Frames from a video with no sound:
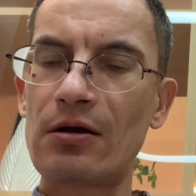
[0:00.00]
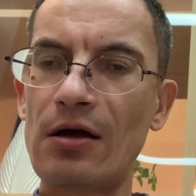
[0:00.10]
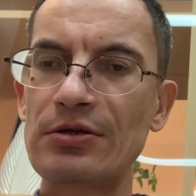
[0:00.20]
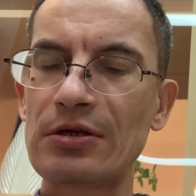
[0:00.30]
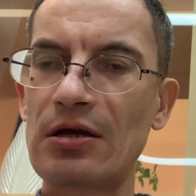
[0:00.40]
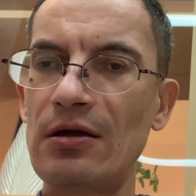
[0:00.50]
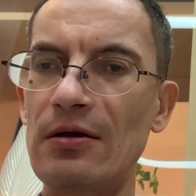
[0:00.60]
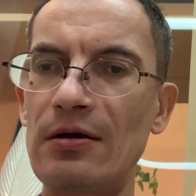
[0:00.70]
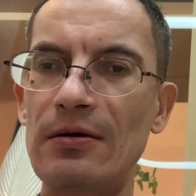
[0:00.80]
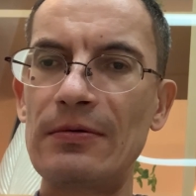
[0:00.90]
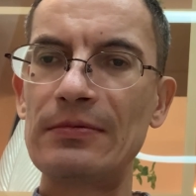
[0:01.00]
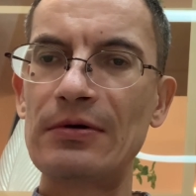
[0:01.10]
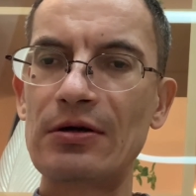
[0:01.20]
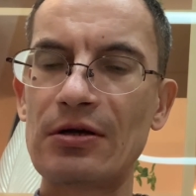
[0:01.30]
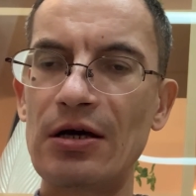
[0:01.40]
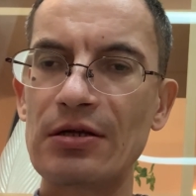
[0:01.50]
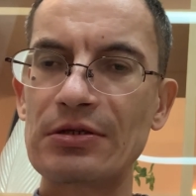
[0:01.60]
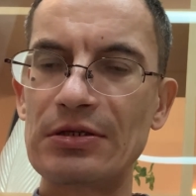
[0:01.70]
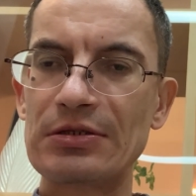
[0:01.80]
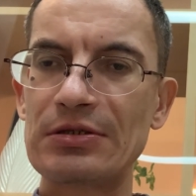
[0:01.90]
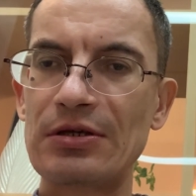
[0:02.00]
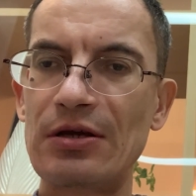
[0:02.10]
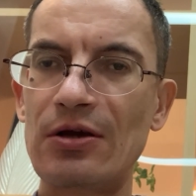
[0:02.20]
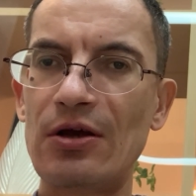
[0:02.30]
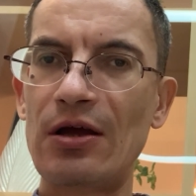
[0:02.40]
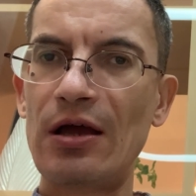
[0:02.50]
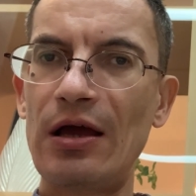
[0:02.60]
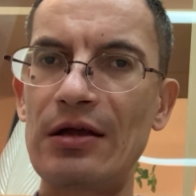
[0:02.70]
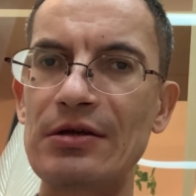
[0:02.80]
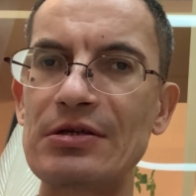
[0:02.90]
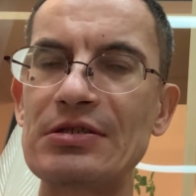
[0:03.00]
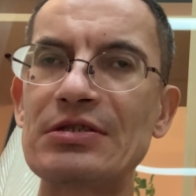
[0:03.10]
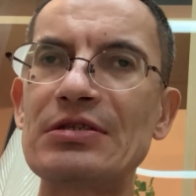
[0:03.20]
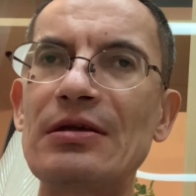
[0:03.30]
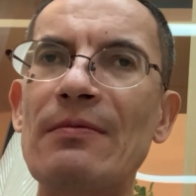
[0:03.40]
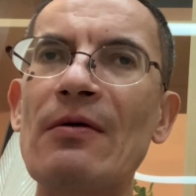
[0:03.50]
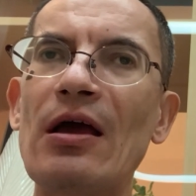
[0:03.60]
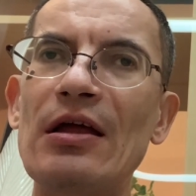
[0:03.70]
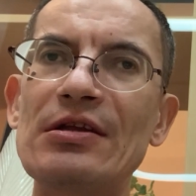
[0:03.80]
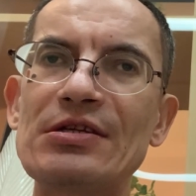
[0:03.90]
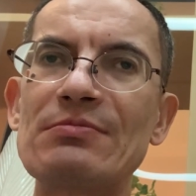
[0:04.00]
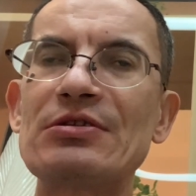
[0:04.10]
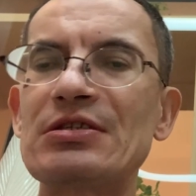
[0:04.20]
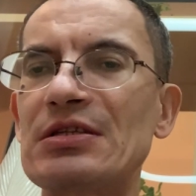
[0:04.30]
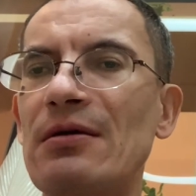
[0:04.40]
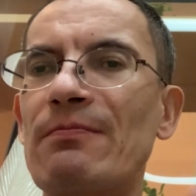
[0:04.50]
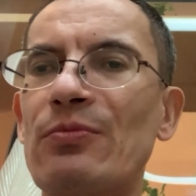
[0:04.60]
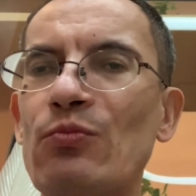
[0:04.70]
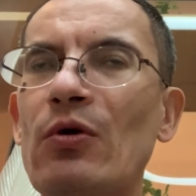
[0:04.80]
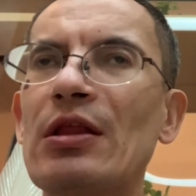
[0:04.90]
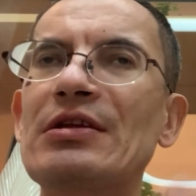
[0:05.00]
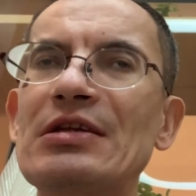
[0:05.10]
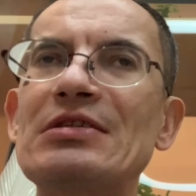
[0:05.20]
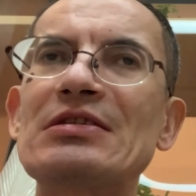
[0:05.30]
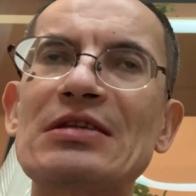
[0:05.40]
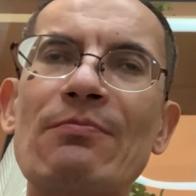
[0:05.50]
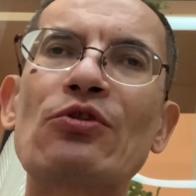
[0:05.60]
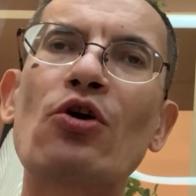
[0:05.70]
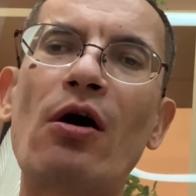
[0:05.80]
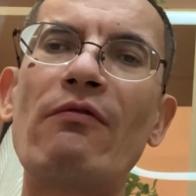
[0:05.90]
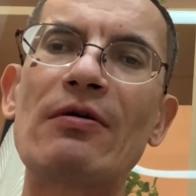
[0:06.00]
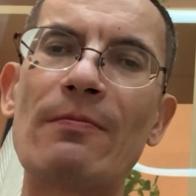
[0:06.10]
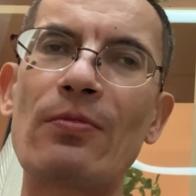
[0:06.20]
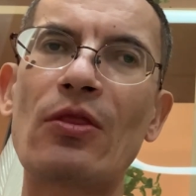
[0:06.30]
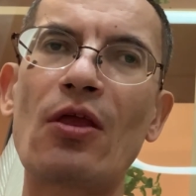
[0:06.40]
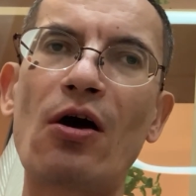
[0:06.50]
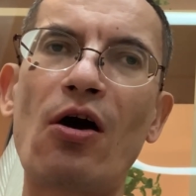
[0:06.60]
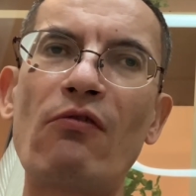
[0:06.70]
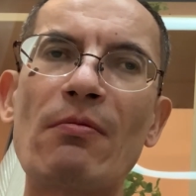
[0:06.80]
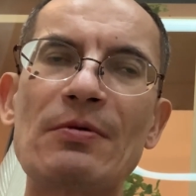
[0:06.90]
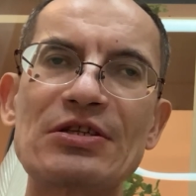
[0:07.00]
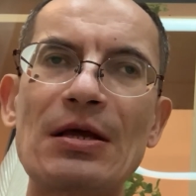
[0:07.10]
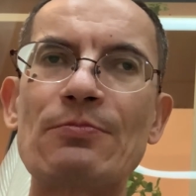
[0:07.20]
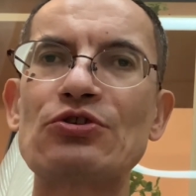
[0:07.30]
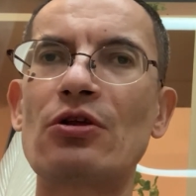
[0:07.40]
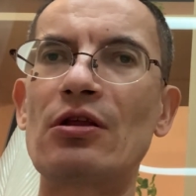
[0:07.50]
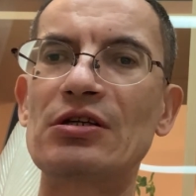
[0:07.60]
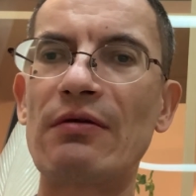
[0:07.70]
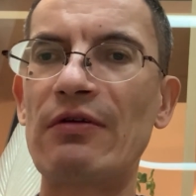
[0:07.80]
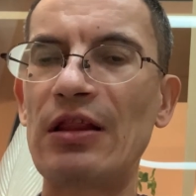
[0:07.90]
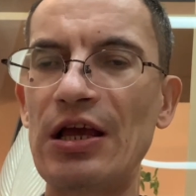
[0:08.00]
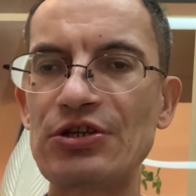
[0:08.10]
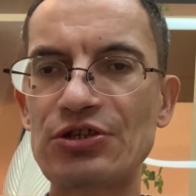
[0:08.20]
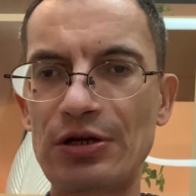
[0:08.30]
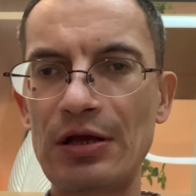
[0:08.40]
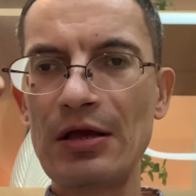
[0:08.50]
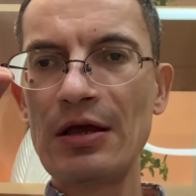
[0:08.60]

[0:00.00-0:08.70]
cotton curtains, and it is it is something of a perceptual revelation,